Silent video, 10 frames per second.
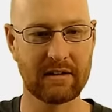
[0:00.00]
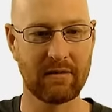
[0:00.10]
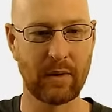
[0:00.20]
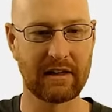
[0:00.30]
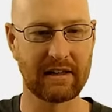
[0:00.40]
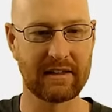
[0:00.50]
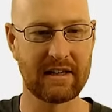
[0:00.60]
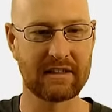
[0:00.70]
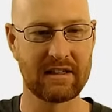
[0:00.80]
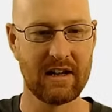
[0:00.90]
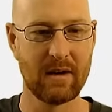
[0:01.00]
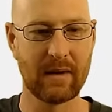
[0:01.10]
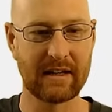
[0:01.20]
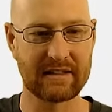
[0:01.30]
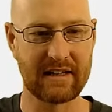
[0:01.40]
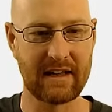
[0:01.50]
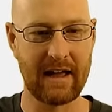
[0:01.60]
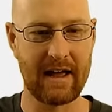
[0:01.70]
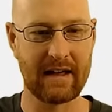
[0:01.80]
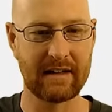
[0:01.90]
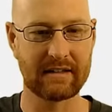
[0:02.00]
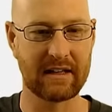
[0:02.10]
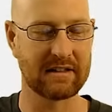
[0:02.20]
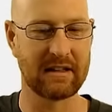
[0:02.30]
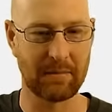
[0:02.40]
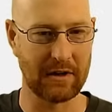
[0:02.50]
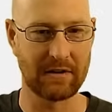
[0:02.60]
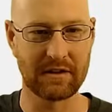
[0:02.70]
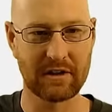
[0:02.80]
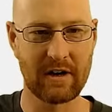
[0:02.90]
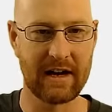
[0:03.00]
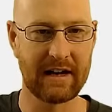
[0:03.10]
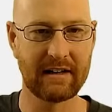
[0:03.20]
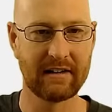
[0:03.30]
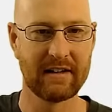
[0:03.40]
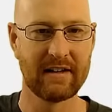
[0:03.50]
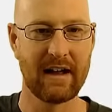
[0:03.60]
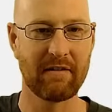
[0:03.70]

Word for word: If we click this, we can see, hey, it says something on the screen.